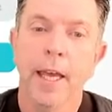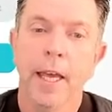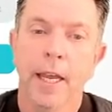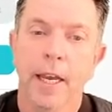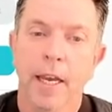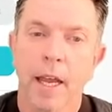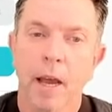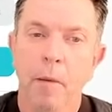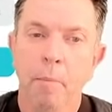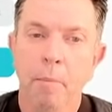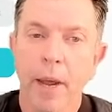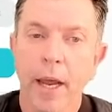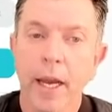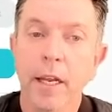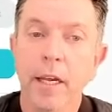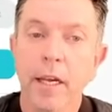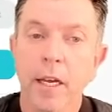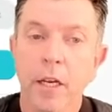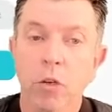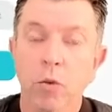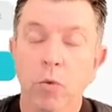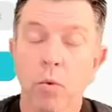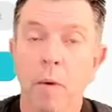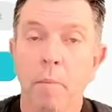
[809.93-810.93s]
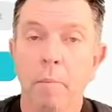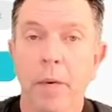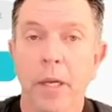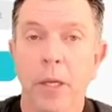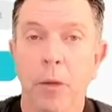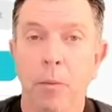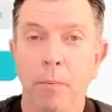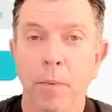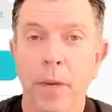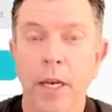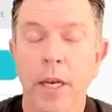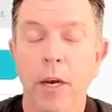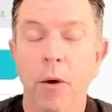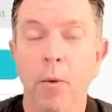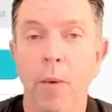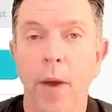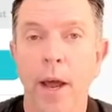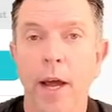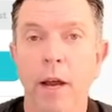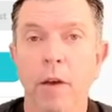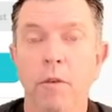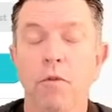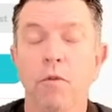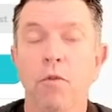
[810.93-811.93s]
Now, PancakeSwap has been
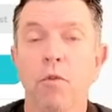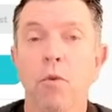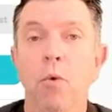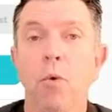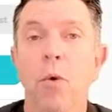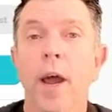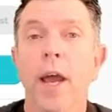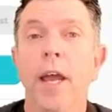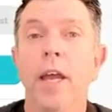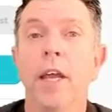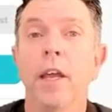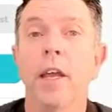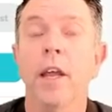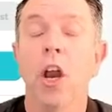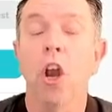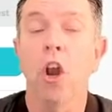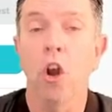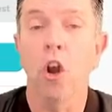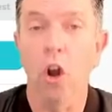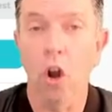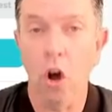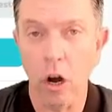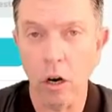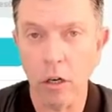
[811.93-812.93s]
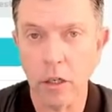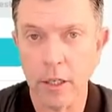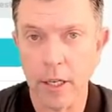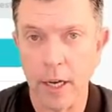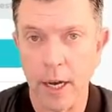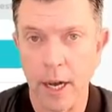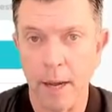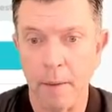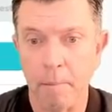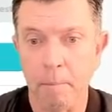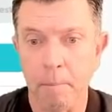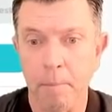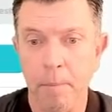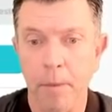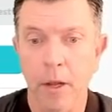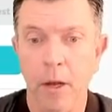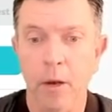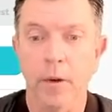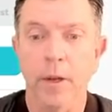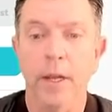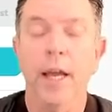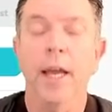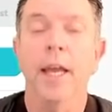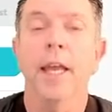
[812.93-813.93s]
around for a long time,
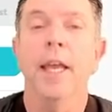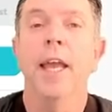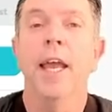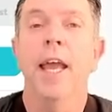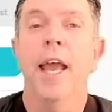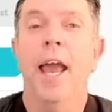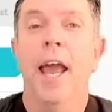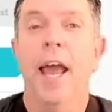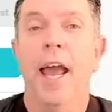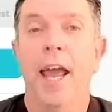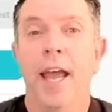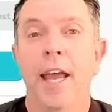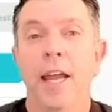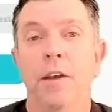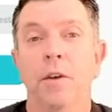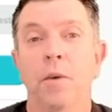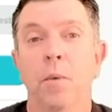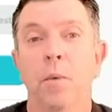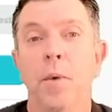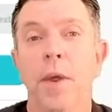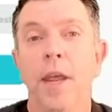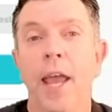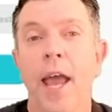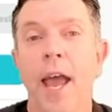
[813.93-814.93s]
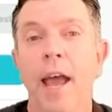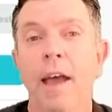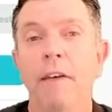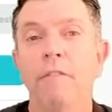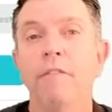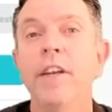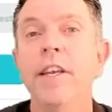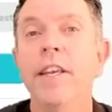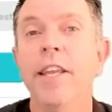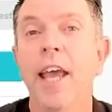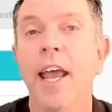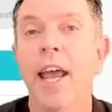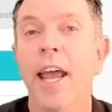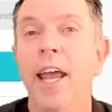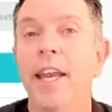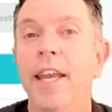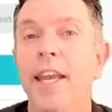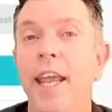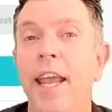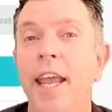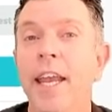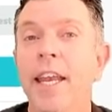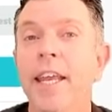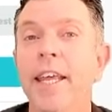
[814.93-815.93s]
okay, and we haven't
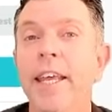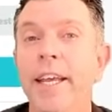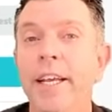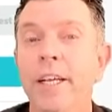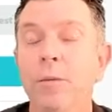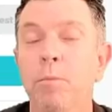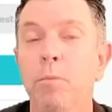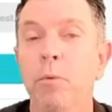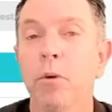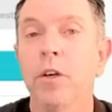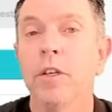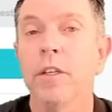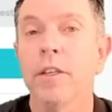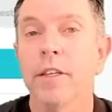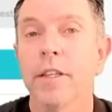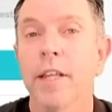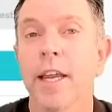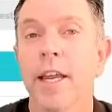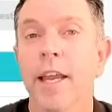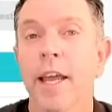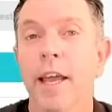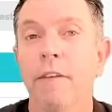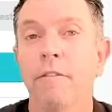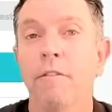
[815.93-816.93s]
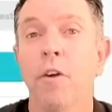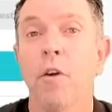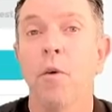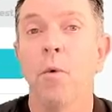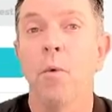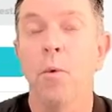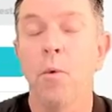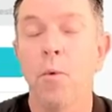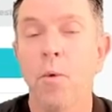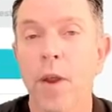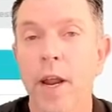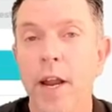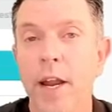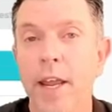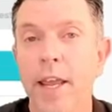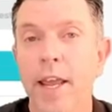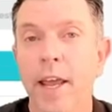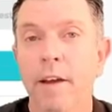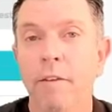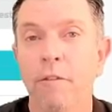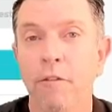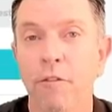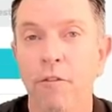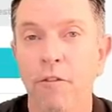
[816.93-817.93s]
had any exploits that have really
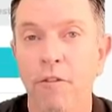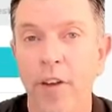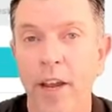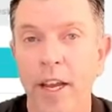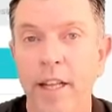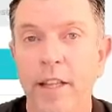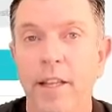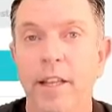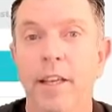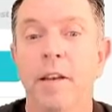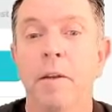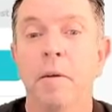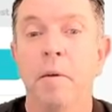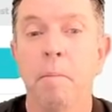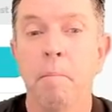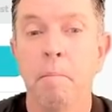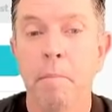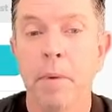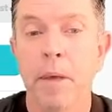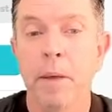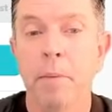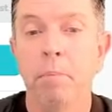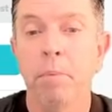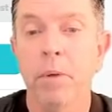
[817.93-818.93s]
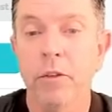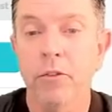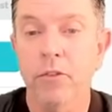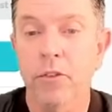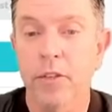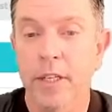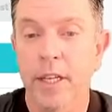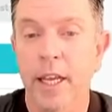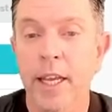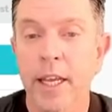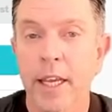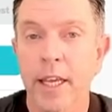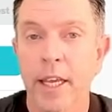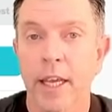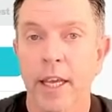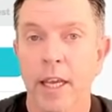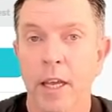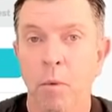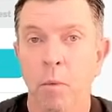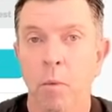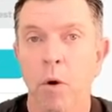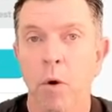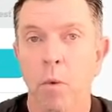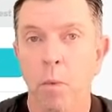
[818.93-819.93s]
affected people staking
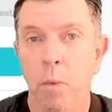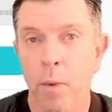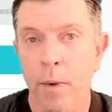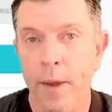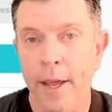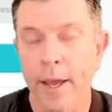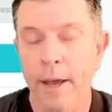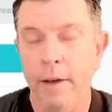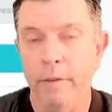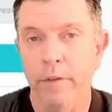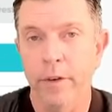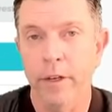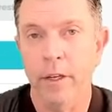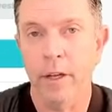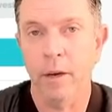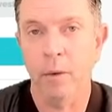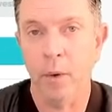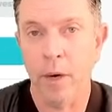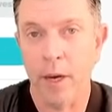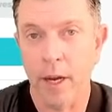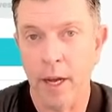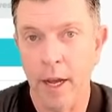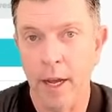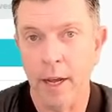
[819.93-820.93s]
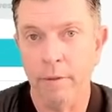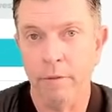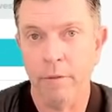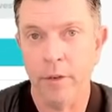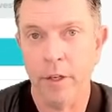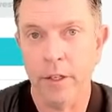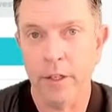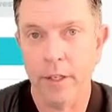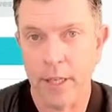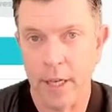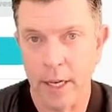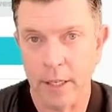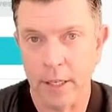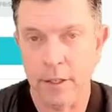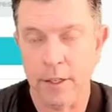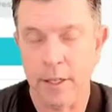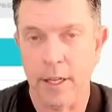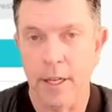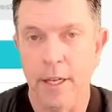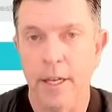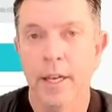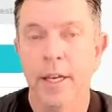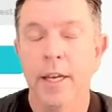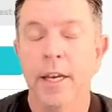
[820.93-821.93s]
in what I have
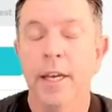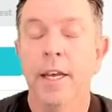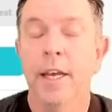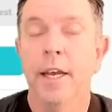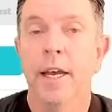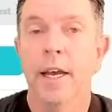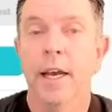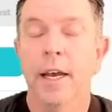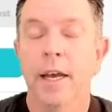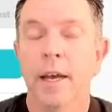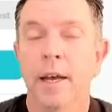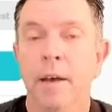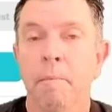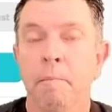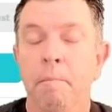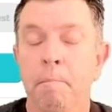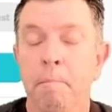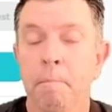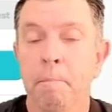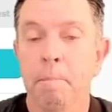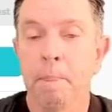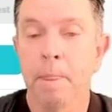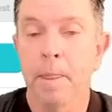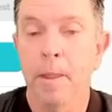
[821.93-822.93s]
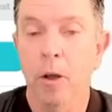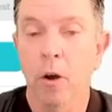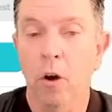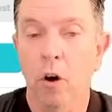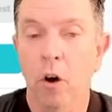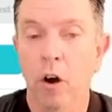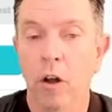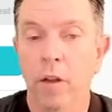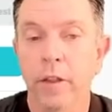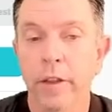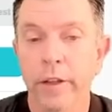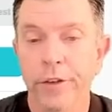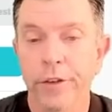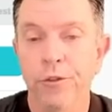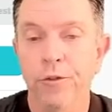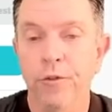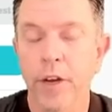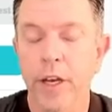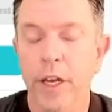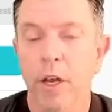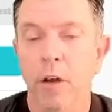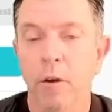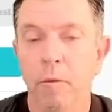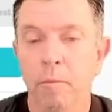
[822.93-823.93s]
discussed on this
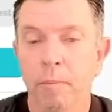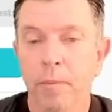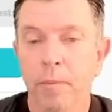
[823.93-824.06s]
video.